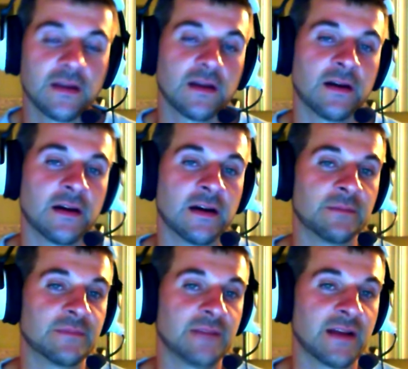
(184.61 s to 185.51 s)

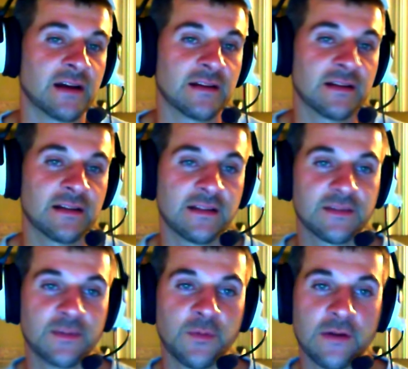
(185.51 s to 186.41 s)
Um, now, at this
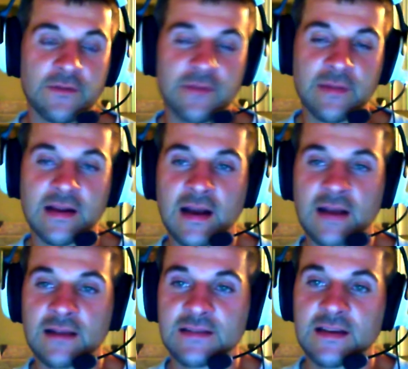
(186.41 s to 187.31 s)
point for me,
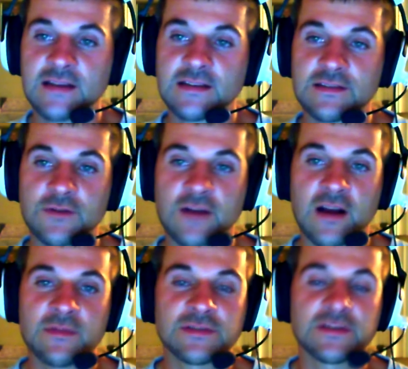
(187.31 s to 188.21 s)
guys,
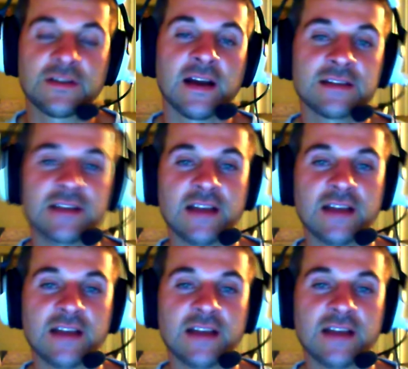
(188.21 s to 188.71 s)
subscribers are nice.